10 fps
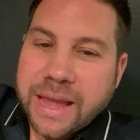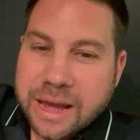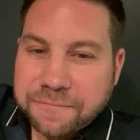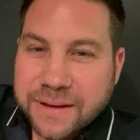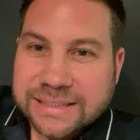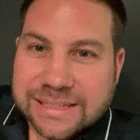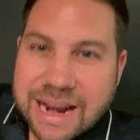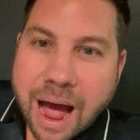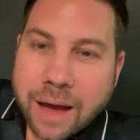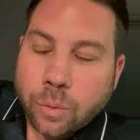if it's
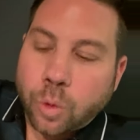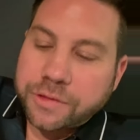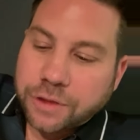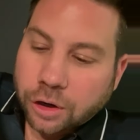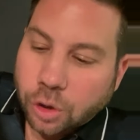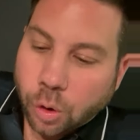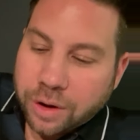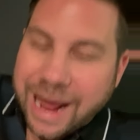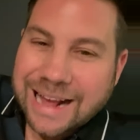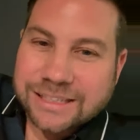not what the
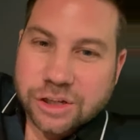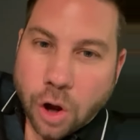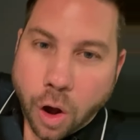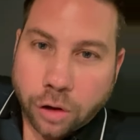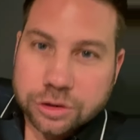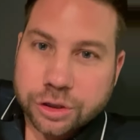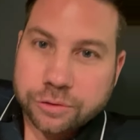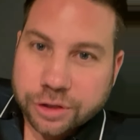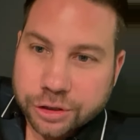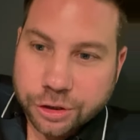Lord has called
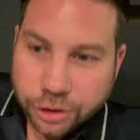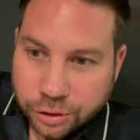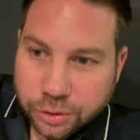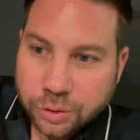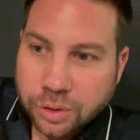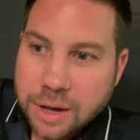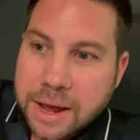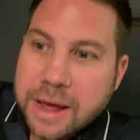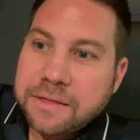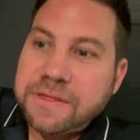you to do,
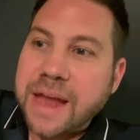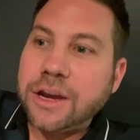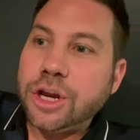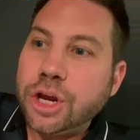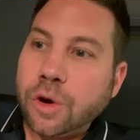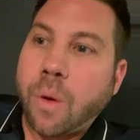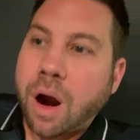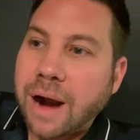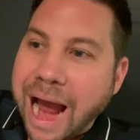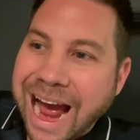then you
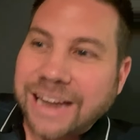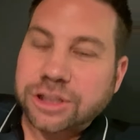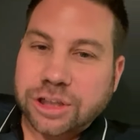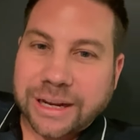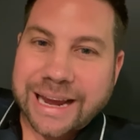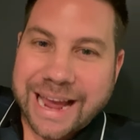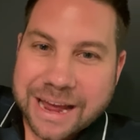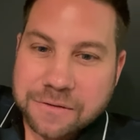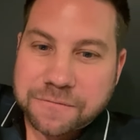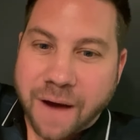are
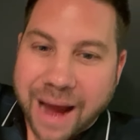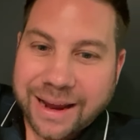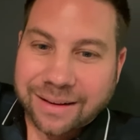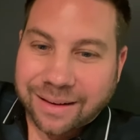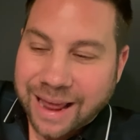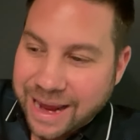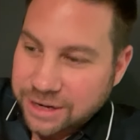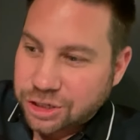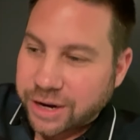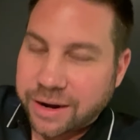actually in
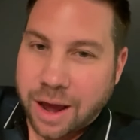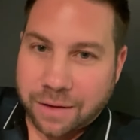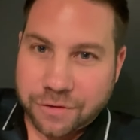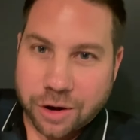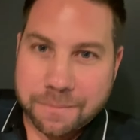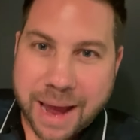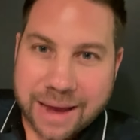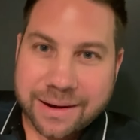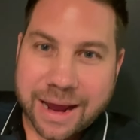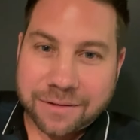violation of your
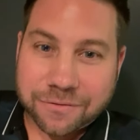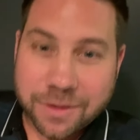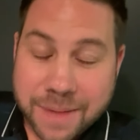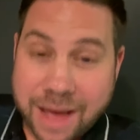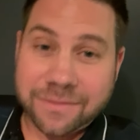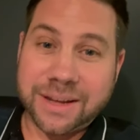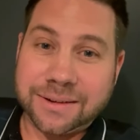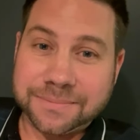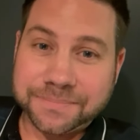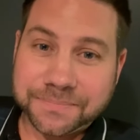mandate from heaven.